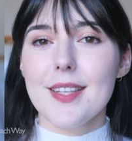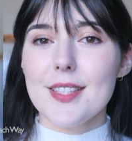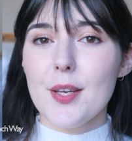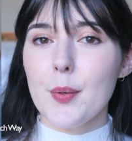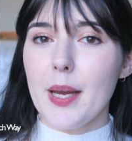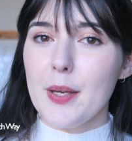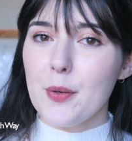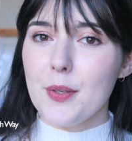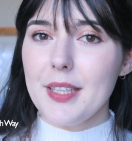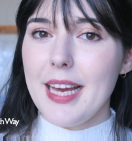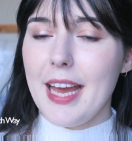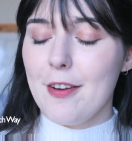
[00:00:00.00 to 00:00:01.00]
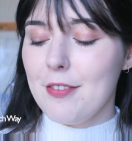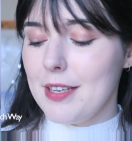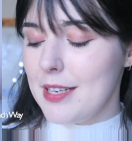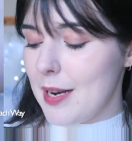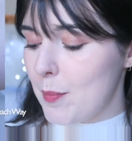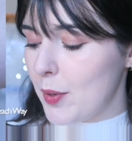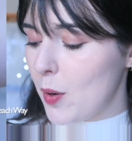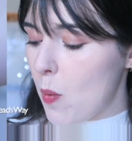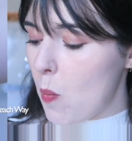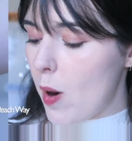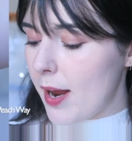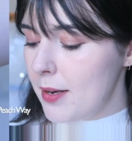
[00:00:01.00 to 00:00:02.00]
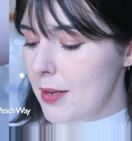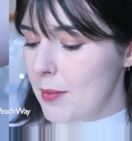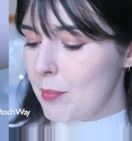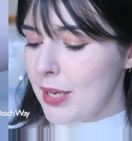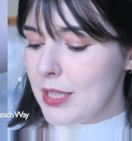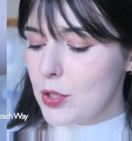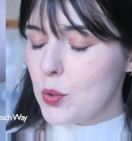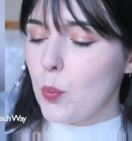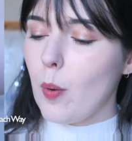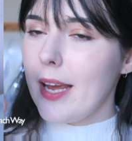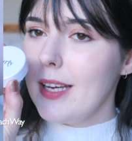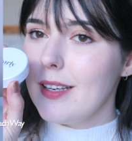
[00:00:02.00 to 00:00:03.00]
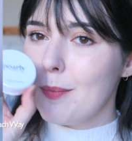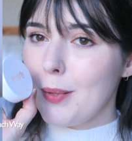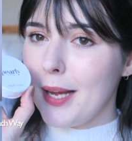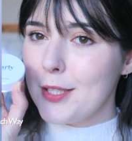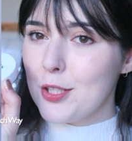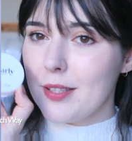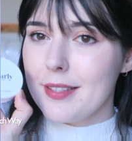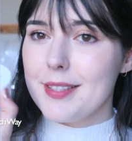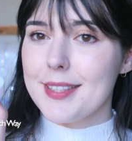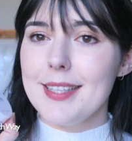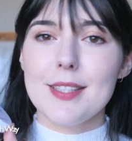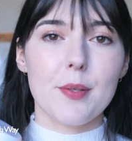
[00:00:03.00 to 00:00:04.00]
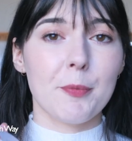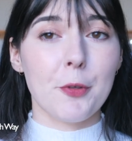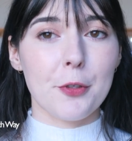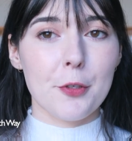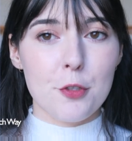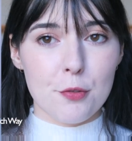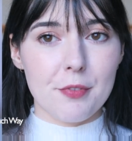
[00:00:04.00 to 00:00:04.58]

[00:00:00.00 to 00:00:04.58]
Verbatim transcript: So I already have number one, Peach Way, applied to the skin, so I'm not going to